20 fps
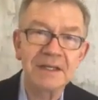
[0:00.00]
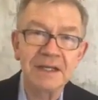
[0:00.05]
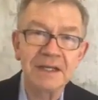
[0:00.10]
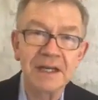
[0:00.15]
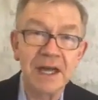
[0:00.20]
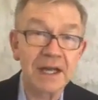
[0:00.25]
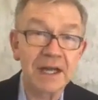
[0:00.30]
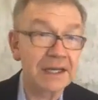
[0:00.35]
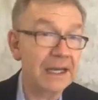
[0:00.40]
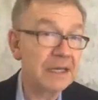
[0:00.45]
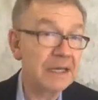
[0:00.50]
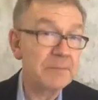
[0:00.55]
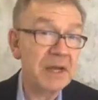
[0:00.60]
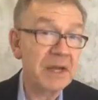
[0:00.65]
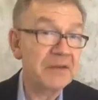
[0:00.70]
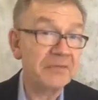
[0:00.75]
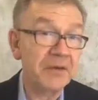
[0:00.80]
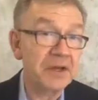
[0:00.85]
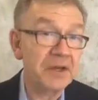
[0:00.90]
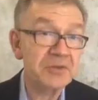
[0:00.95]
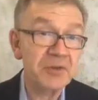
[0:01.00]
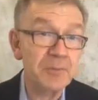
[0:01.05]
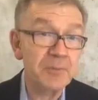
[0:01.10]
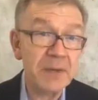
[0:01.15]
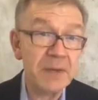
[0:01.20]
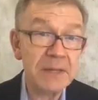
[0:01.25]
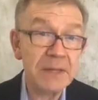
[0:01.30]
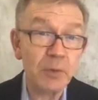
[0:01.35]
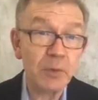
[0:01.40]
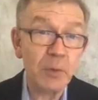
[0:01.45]
Again, my friends,
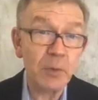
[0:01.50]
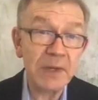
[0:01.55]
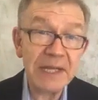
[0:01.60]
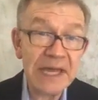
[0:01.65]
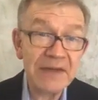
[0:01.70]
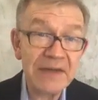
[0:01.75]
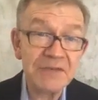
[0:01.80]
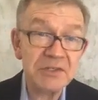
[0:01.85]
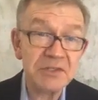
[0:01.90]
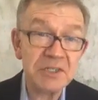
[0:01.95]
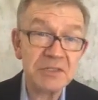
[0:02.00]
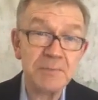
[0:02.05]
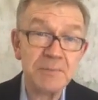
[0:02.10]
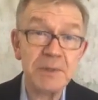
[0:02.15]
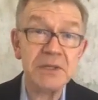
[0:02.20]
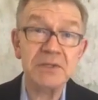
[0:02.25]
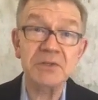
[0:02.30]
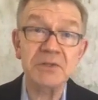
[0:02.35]
remember, we haven't just been